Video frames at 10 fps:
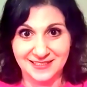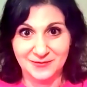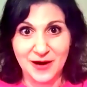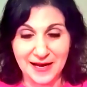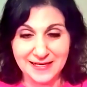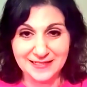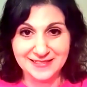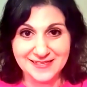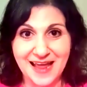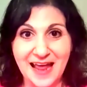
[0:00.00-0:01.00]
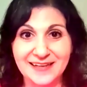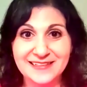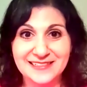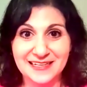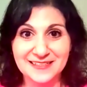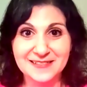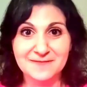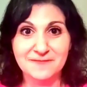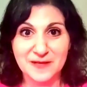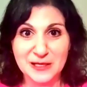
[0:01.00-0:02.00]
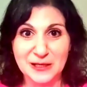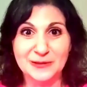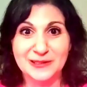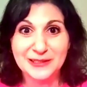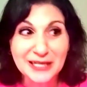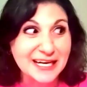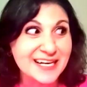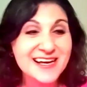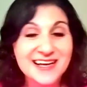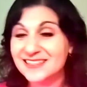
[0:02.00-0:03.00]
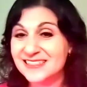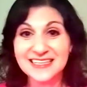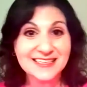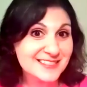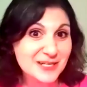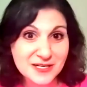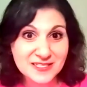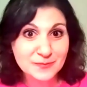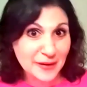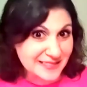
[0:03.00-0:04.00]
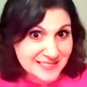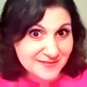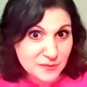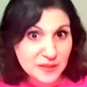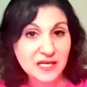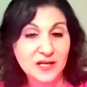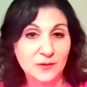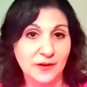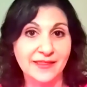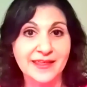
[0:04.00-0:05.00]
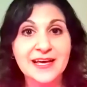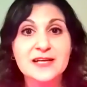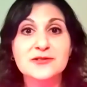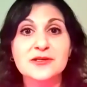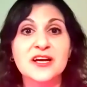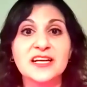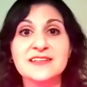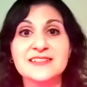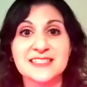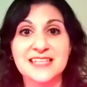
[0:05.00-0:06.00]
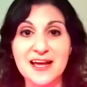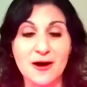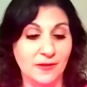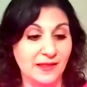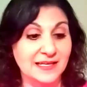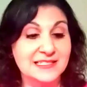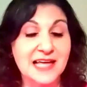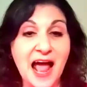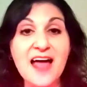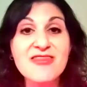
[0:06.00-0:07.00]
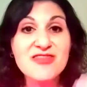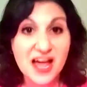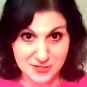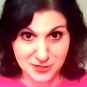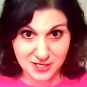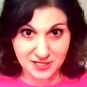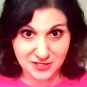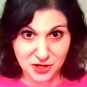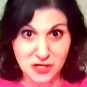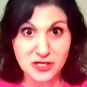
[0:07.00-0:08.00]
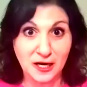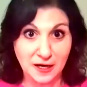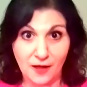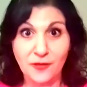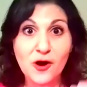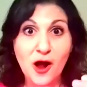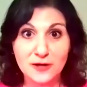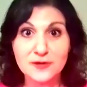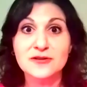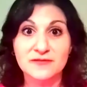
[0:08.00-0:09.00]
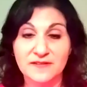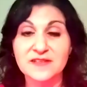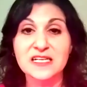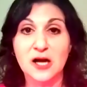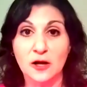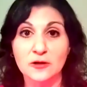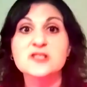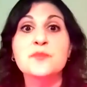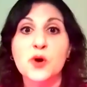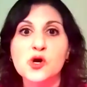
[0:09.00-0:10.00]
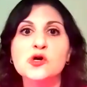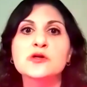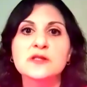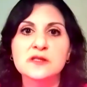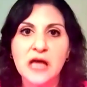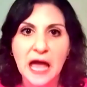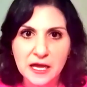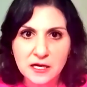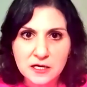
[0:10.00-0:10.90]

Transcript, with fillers: right? Yes. And it doesn't feel good. Tickets are expensive to begin with. So you're gonna say all this, and then you're gonna charge another $150 per leg,